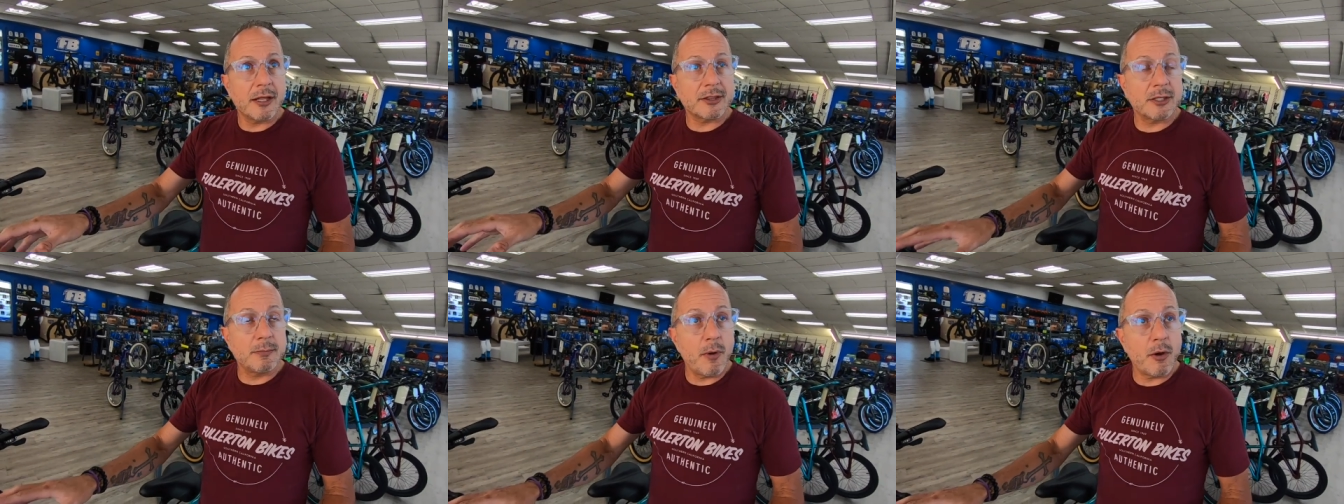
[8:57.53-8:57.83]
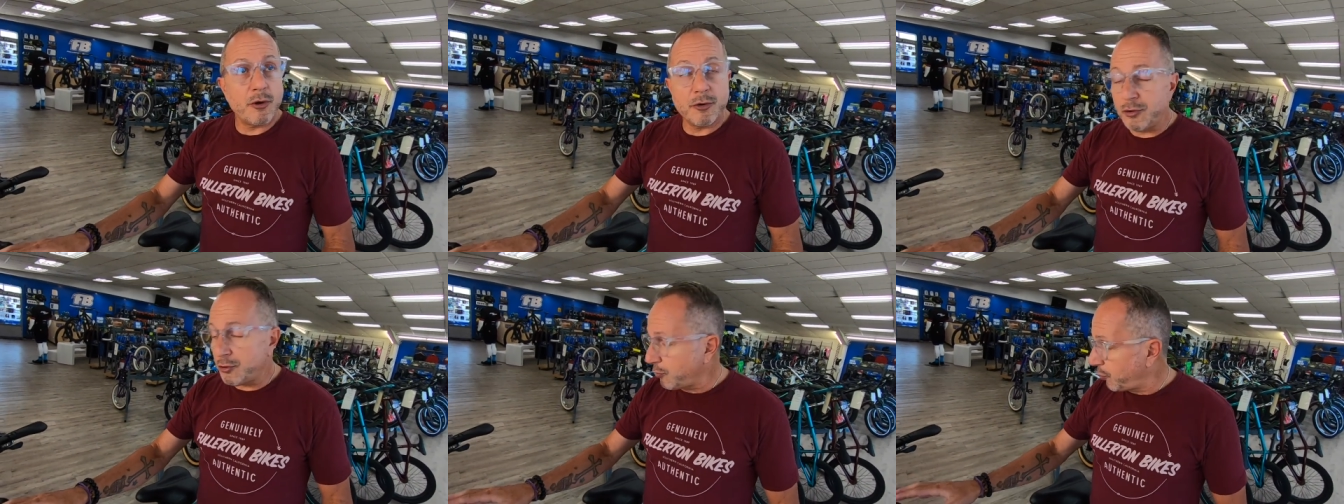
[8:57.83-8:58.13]
let the
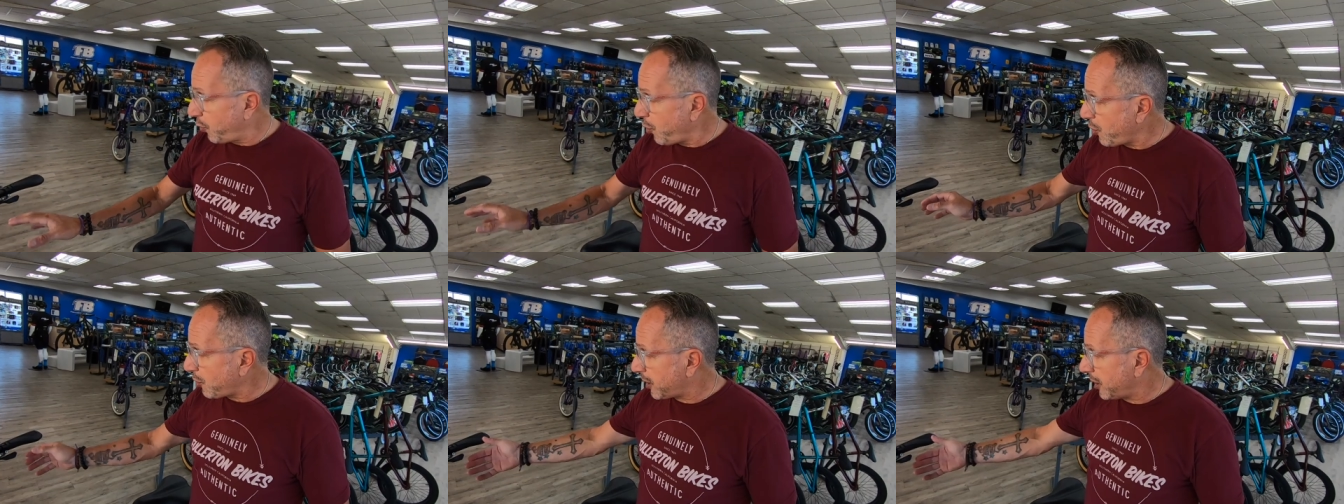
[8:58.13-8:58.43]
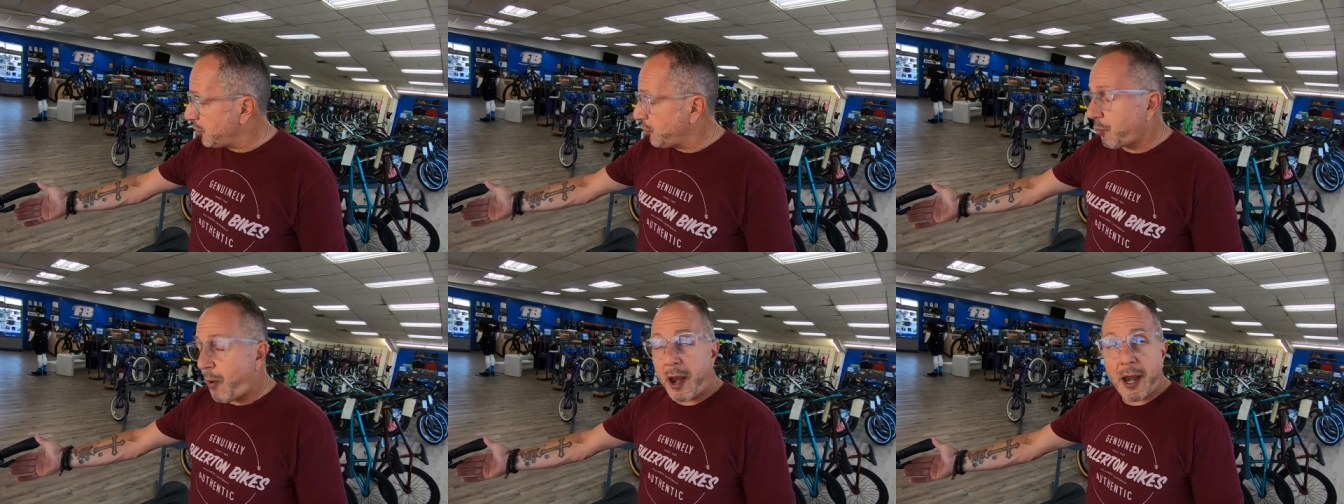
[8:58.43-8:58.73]
motor do the work,
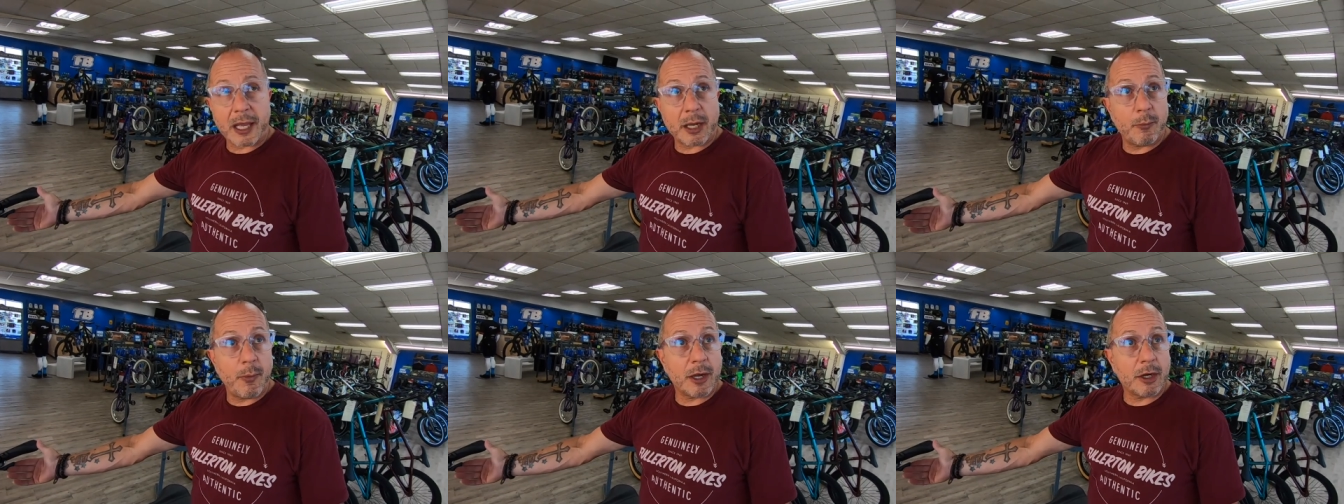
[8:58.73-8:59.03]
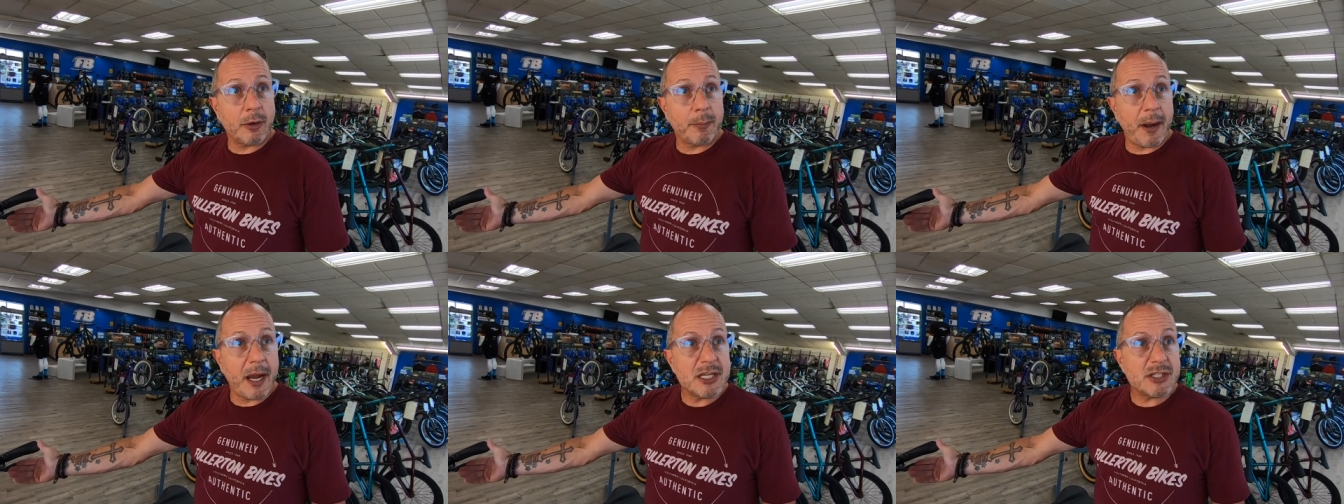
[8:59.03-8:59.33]
and you ride like a
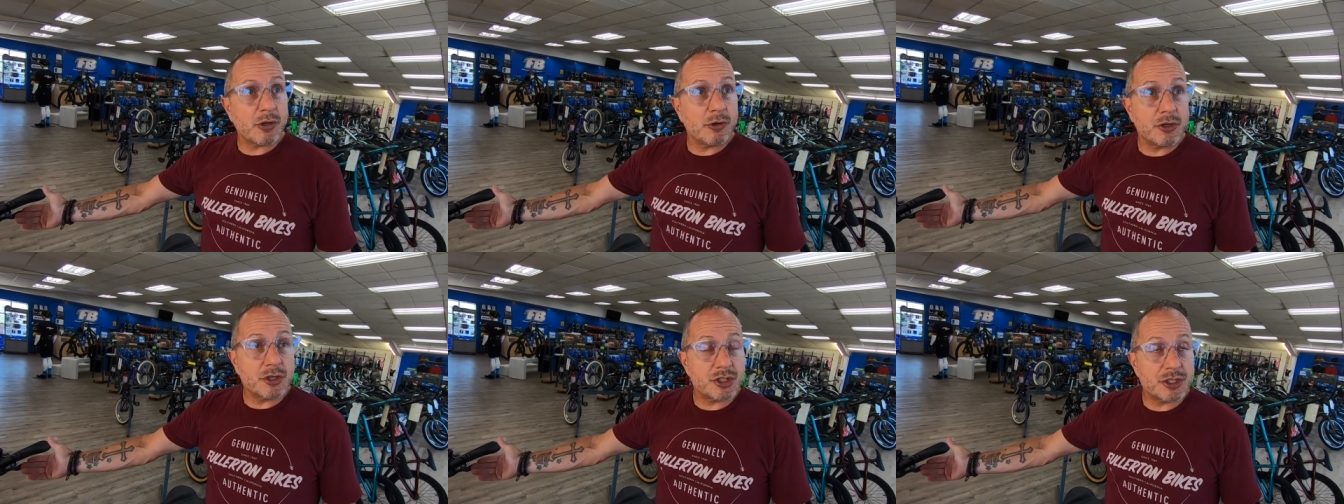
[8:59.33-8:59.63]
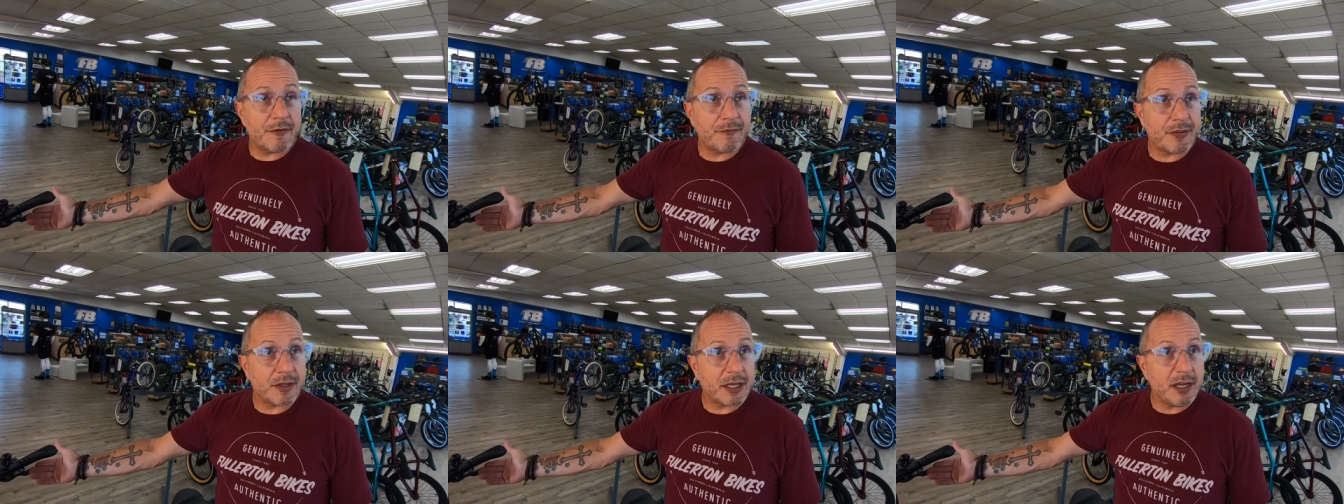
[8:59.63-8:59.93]
regular bicycle and just
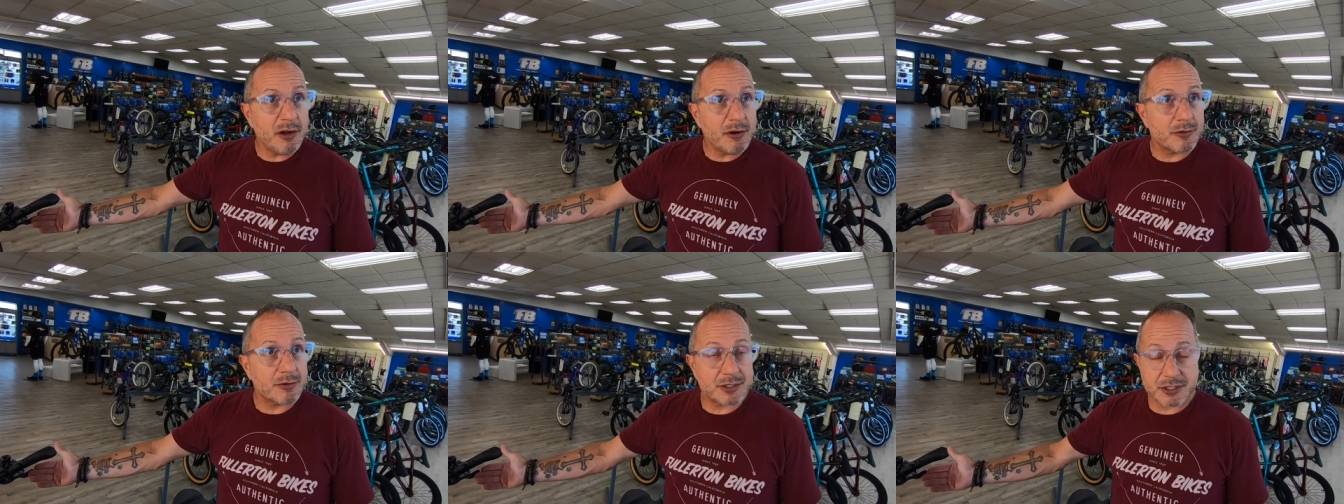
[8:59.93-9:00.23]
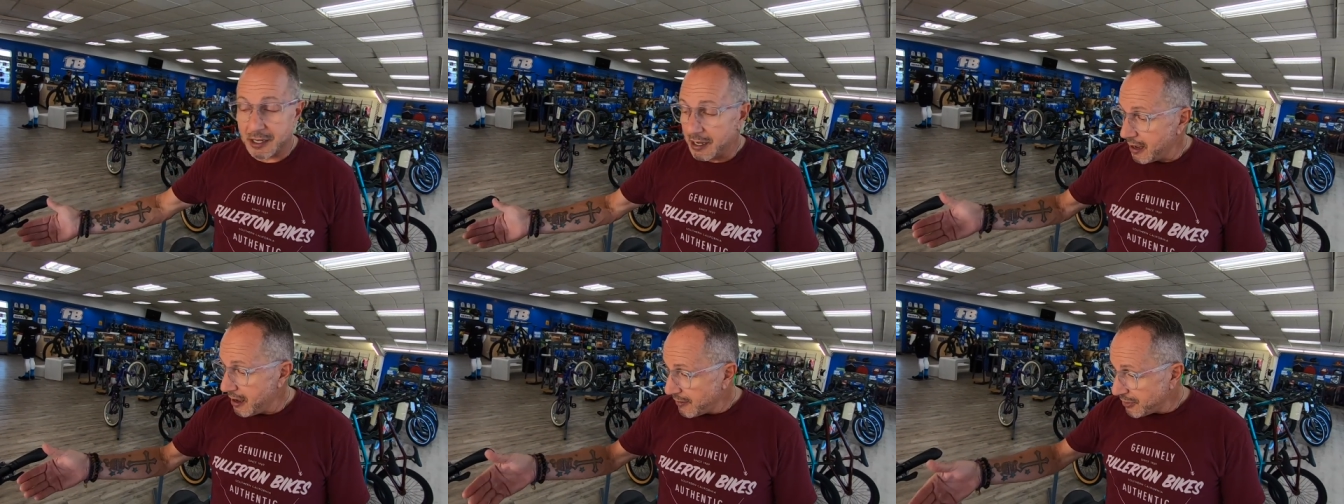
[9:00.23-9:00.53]
shift the
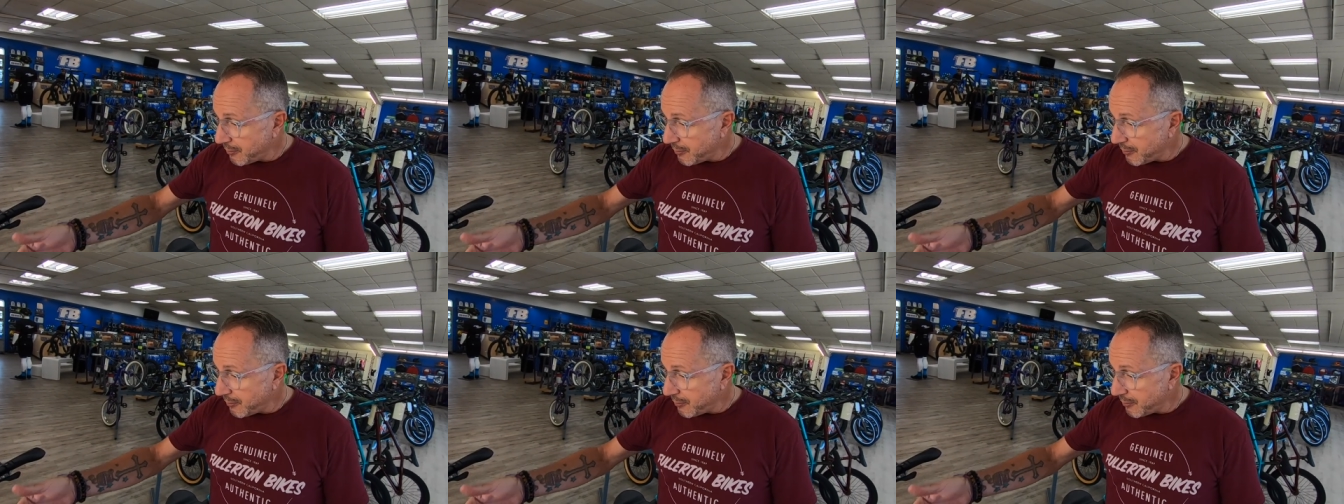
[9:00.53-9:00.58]
gears.